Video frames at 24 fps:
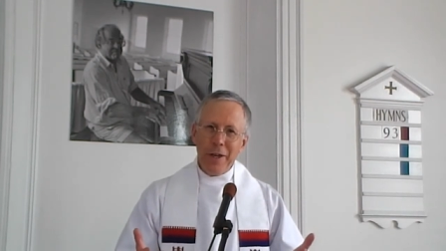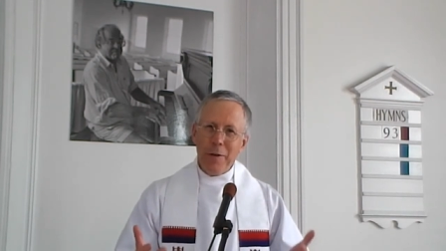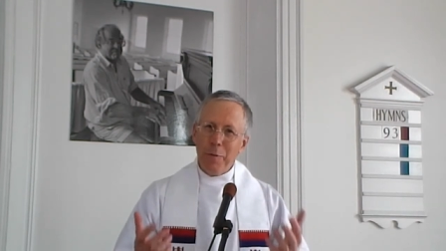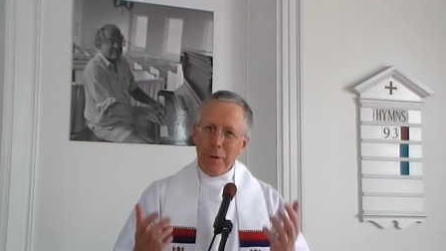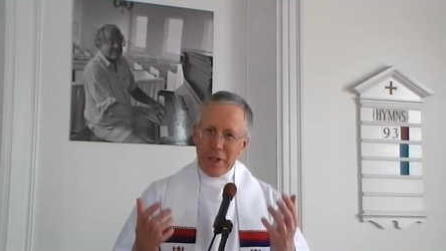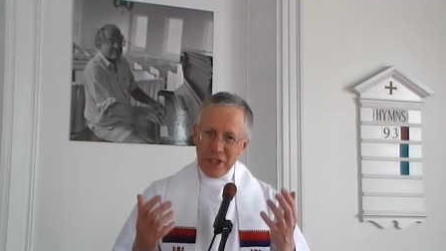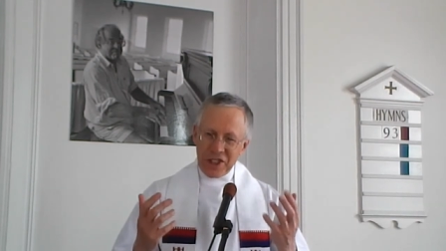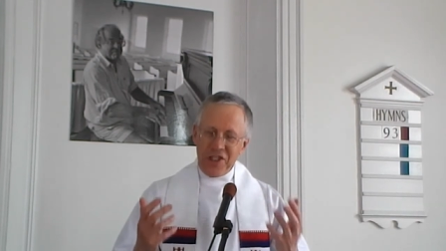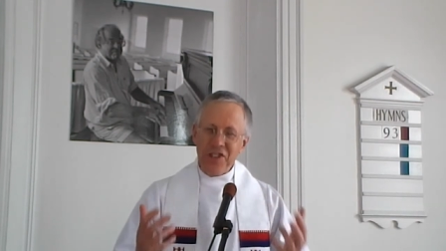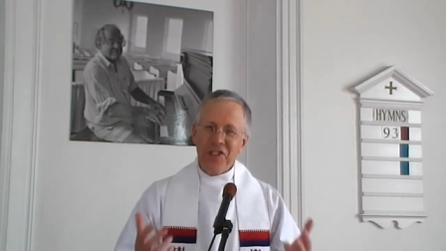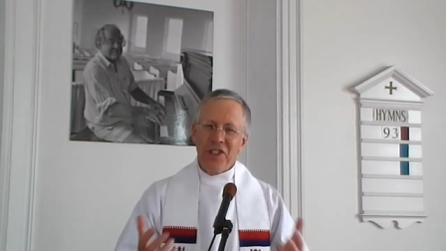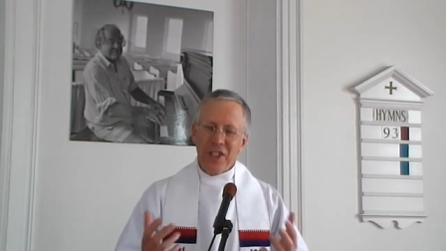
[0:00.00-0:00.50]

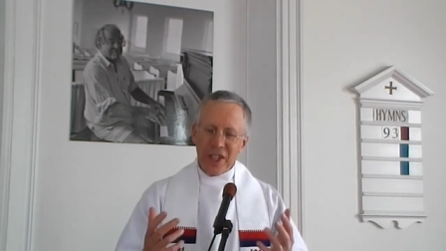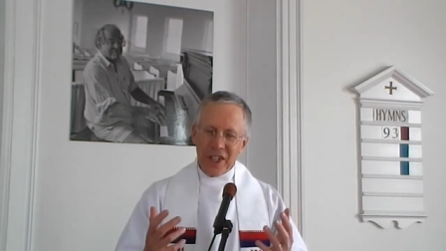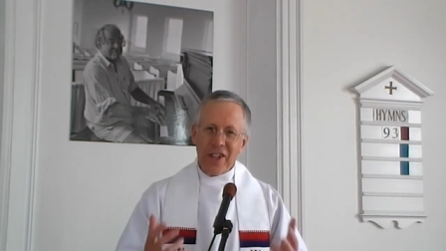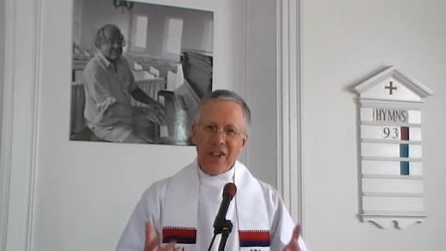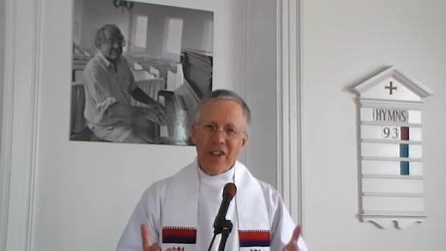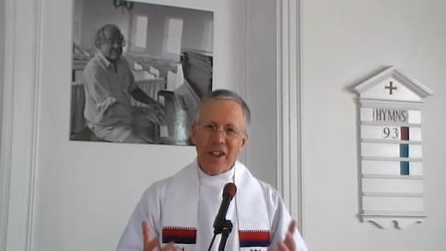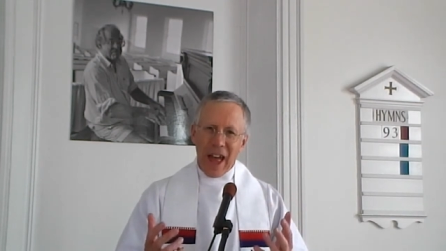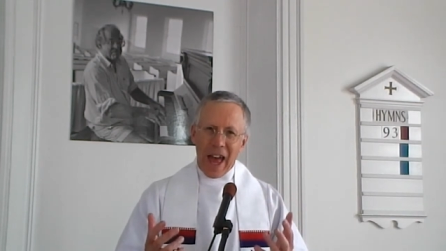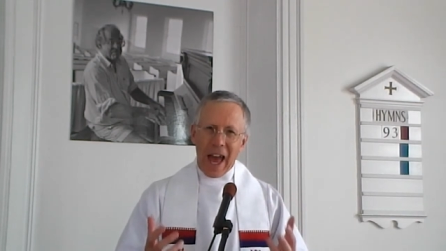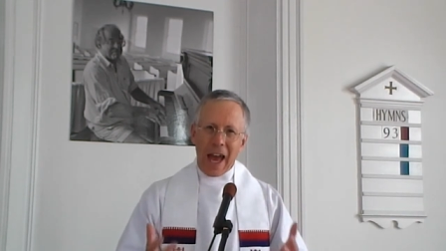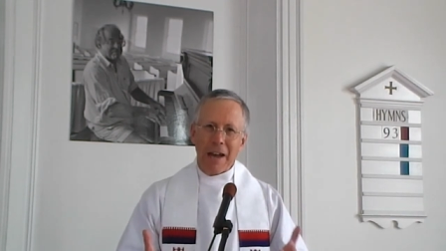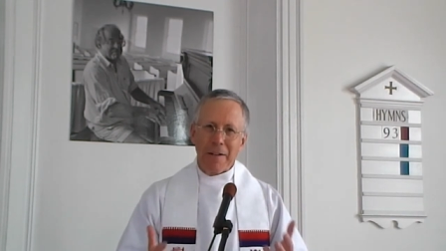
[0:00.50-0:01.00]
we
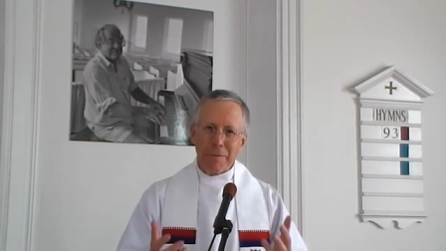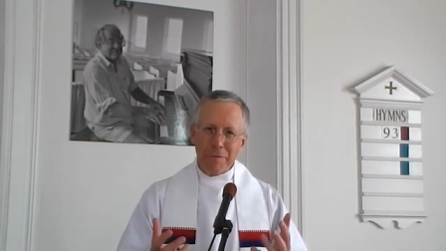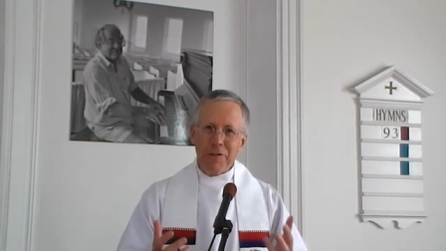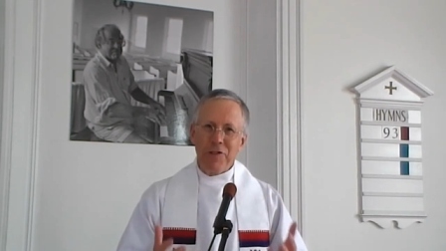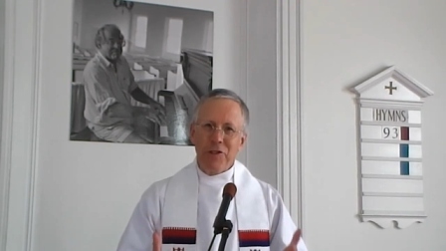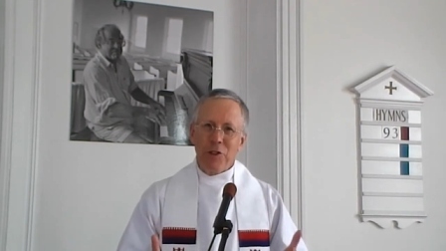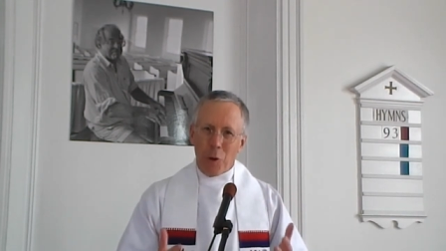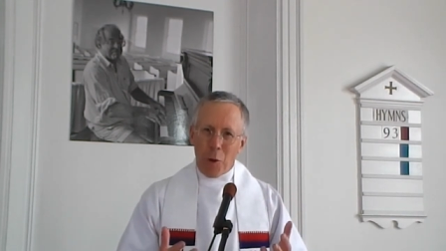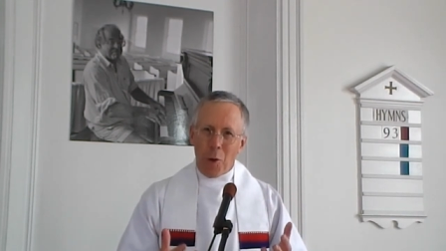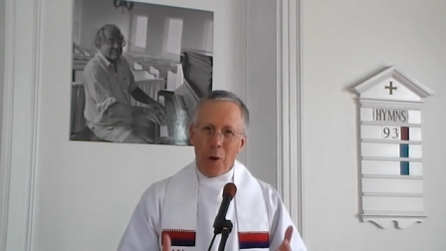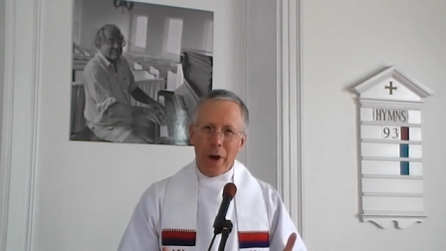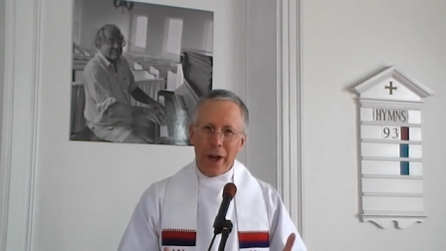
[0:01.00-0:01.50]
still have
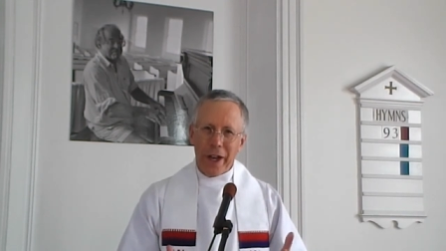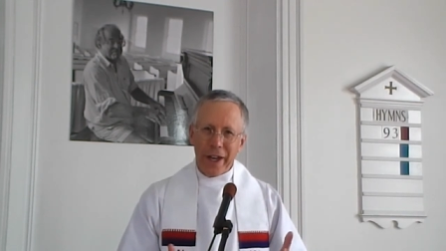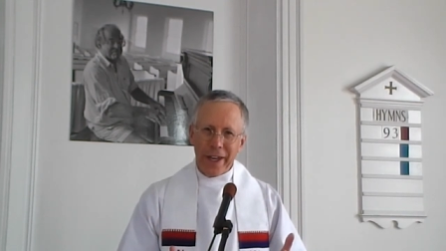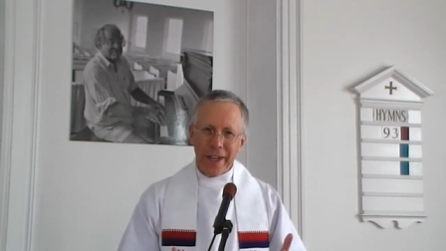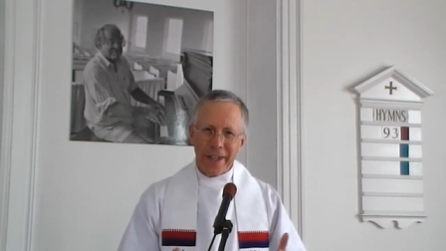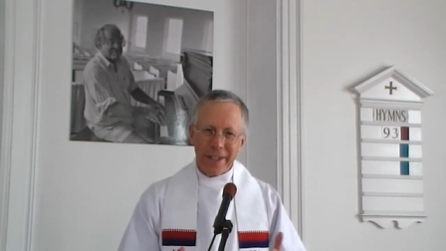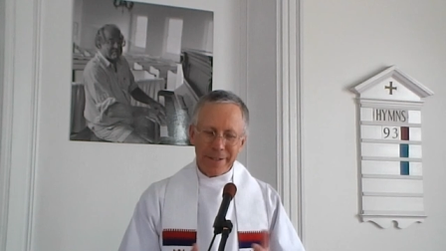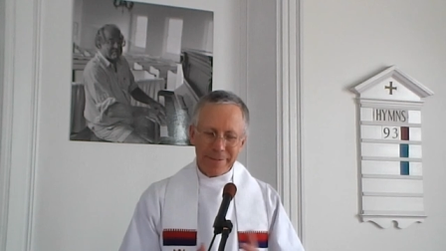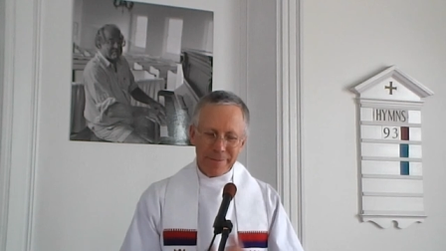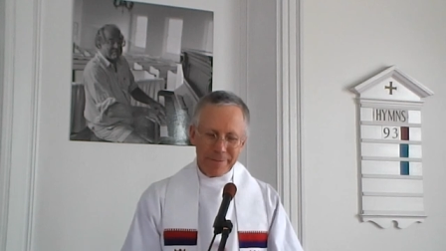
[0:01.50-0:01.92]
joy.